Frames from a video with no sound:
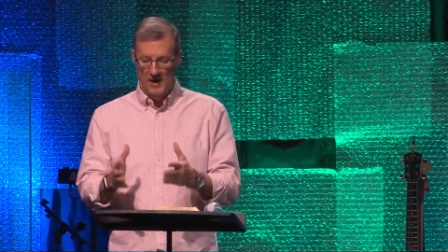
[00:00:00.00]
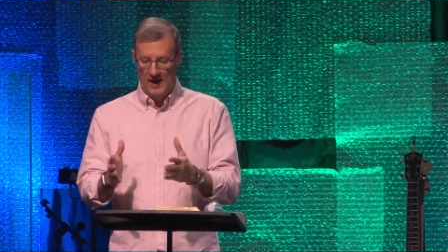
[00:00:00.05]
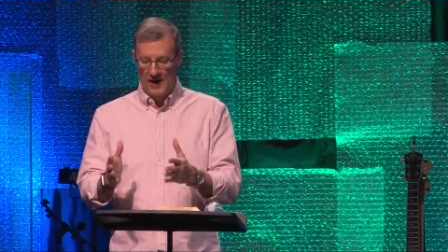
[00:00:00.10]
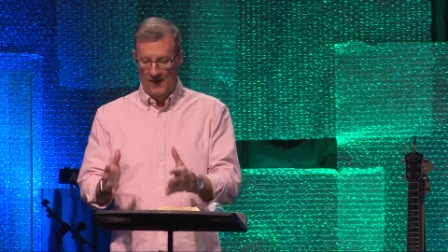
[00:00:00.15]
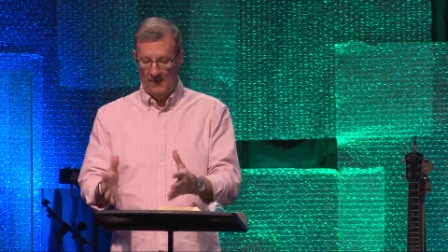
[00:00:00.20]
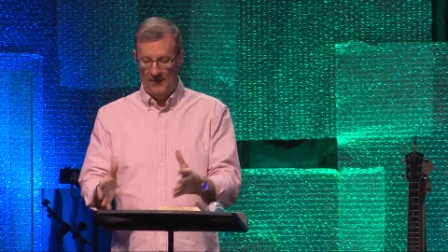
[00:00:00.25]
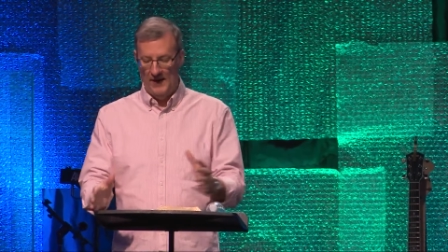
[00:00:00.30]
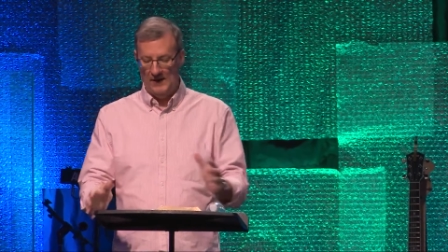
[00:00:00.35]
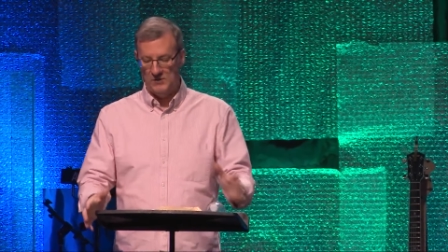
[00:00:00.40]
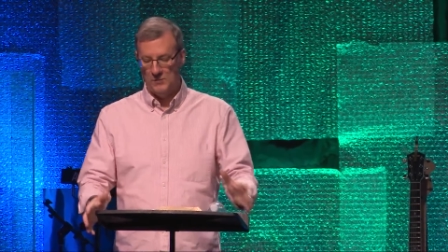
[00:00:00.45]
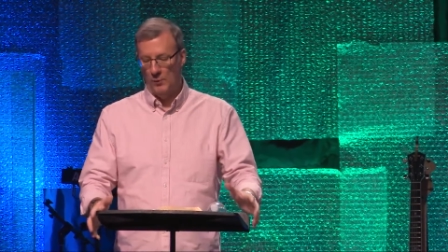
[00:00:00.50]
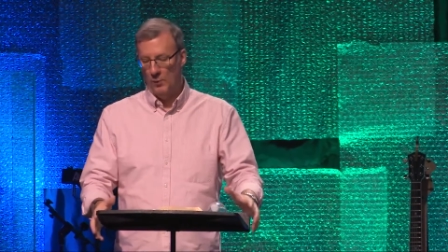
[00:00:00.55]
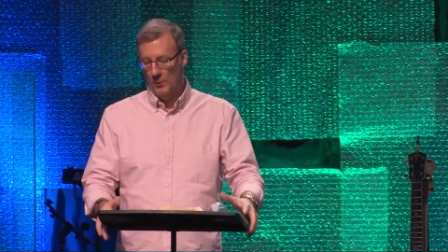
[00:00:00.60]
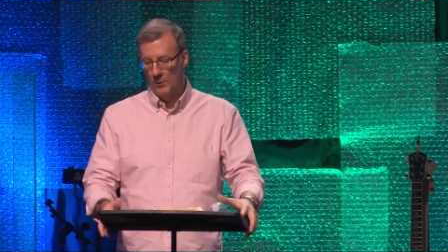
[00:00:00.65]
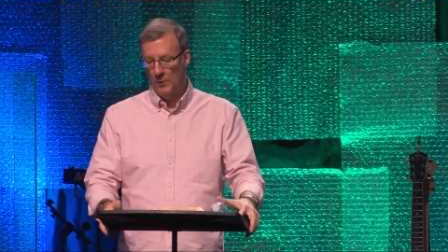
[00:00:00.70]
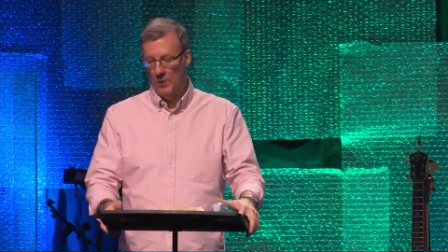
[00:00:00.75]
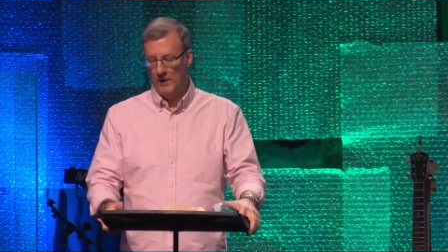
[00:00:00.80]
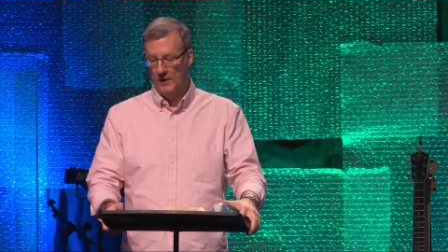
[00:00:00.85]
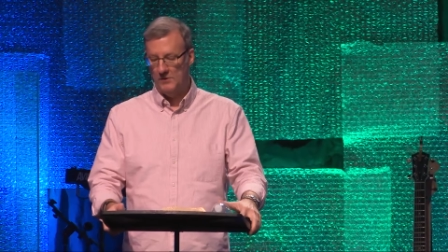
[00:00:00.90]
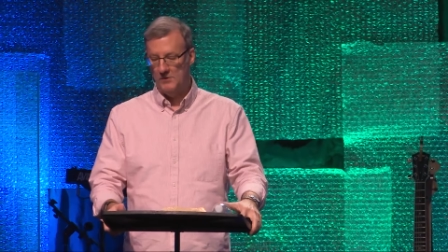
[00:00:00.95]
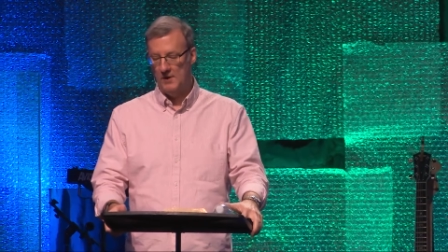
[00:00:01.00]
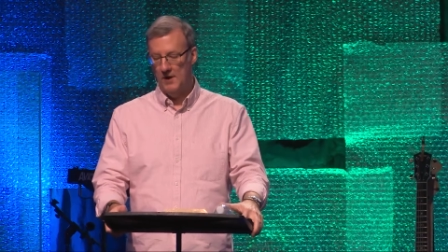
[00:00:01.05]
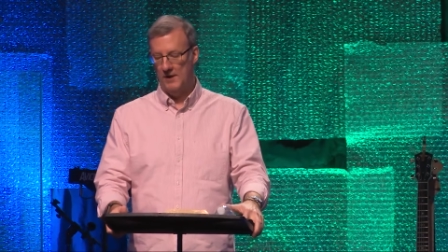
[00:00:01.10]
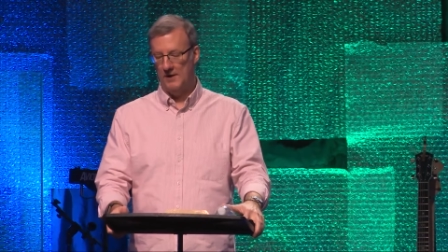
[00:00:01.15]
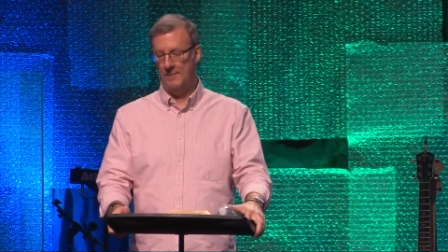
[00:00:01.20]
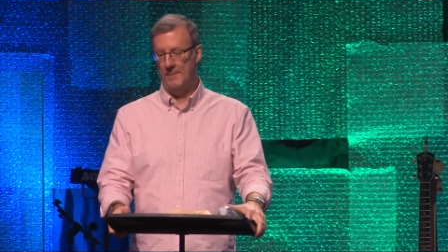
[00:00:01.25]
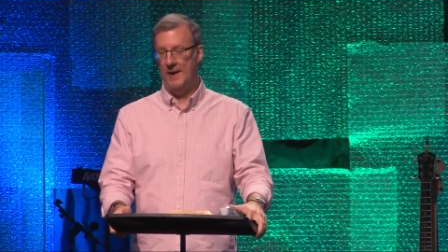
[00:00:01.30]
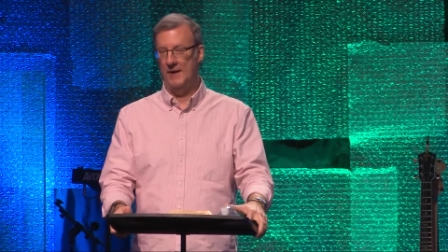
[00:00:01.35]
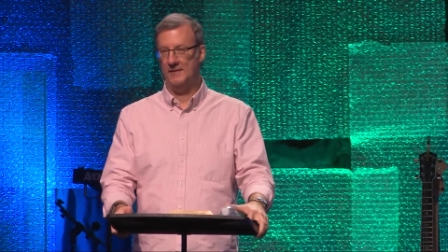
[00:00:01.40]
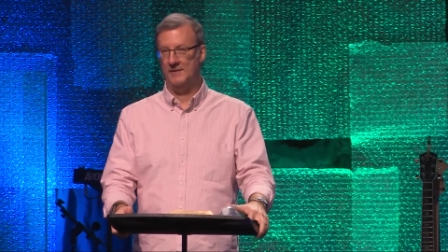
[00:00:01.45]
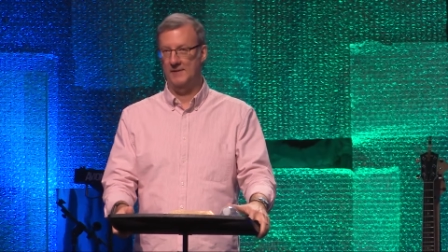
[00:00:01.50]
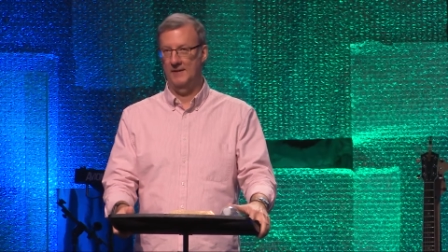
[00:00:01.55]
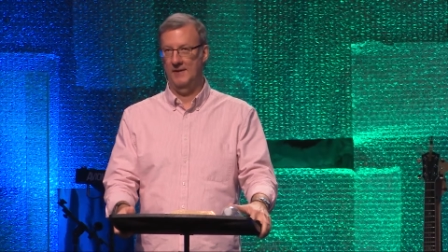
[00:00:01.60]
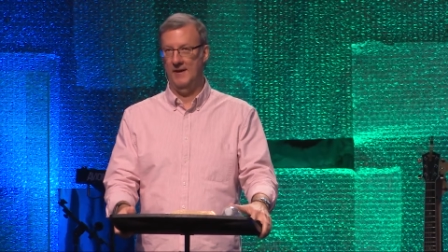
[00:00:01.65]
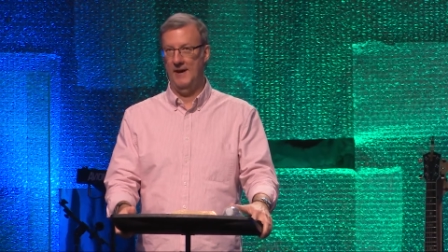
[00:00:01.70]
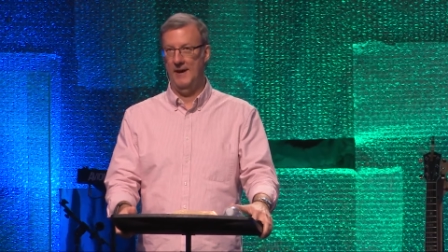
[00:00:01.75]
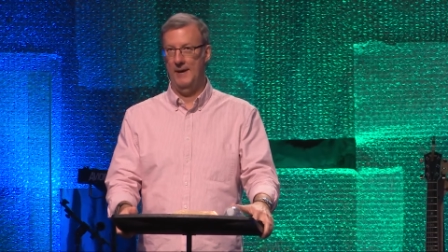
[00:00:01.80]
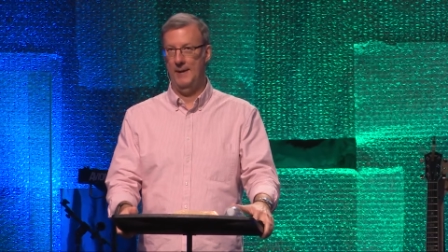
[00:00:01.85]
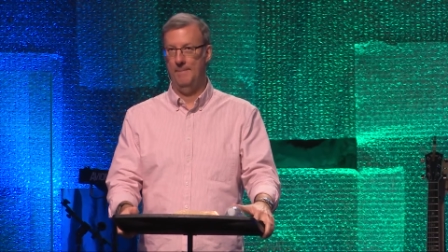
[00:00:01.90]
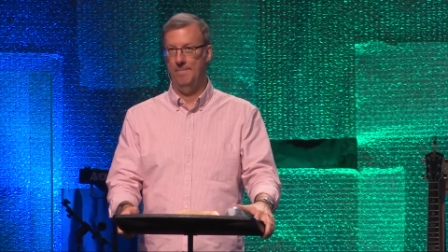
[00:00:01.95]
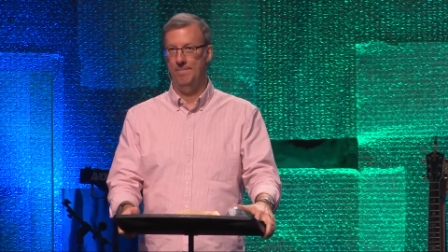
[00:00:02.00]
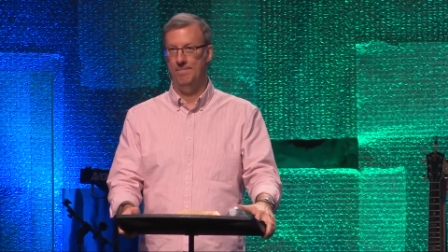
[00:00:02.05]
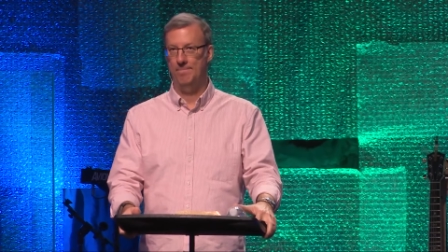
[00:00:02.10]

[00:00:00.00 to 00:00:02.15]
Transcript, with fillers: and that's what we want to talk about today.